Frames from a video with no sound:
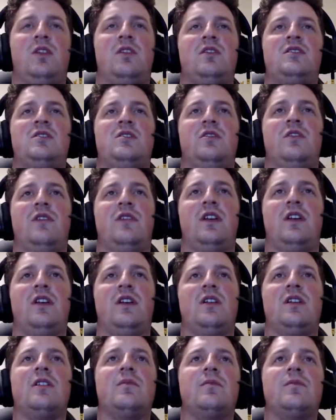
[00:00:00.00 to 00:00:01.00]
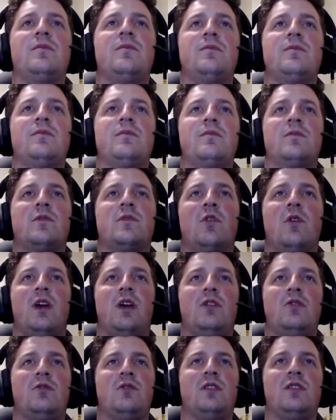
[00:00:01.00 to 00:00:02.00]
Silvia
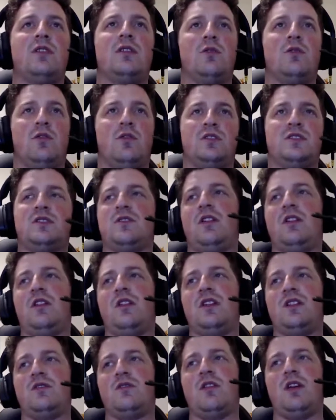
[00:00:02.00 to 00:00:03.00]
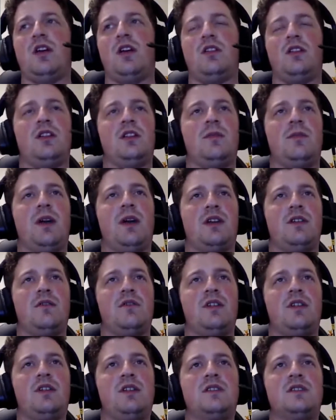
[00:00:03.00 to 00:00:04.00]
cradle or a Skyline cradle in the back of
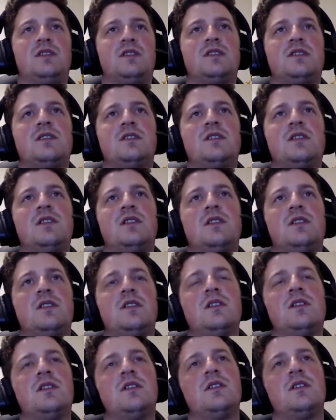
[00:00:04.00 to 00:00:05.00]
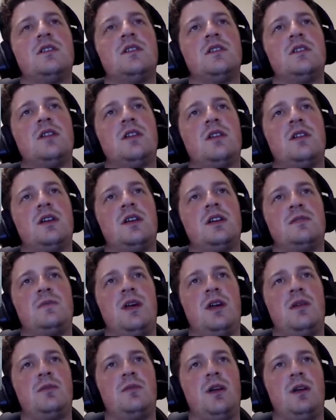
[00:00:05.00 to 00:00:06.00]
his
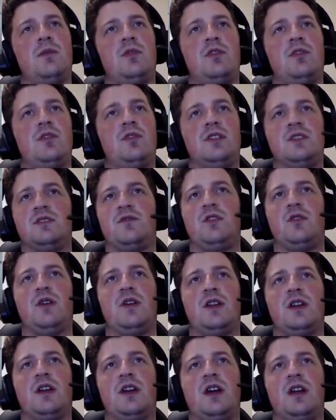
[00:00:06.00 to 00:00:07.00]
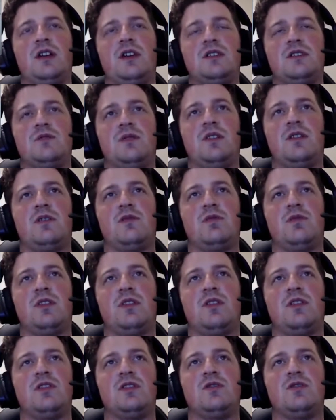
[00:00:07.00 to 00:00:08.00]
BMW. There's a few other cars with
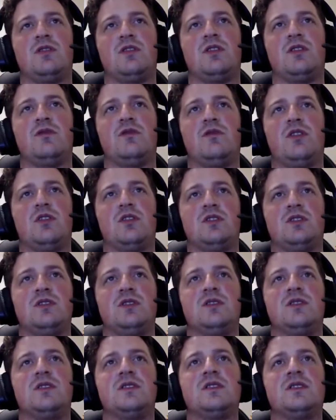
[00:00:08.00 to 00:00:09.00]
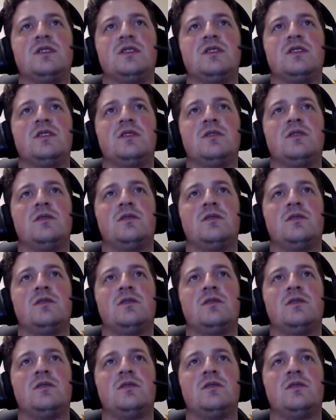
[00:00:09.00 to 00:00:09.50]
those sort of conversions.